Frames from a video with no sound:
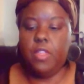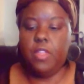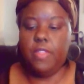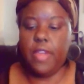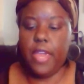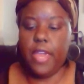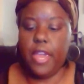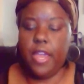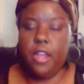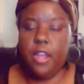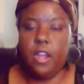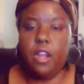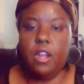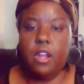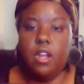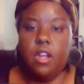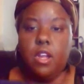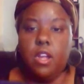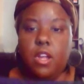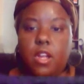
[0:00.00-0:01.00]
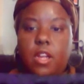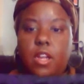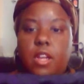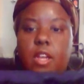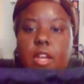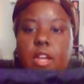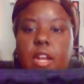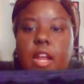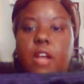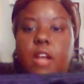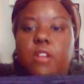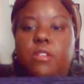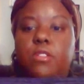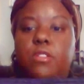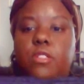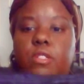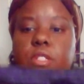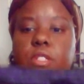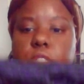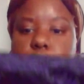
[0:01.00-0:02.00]
the hair, and I'll
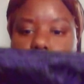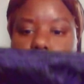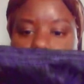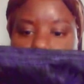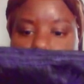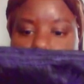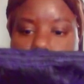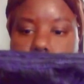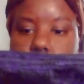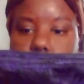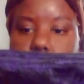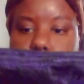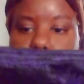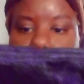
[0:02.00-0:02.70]
do a little close up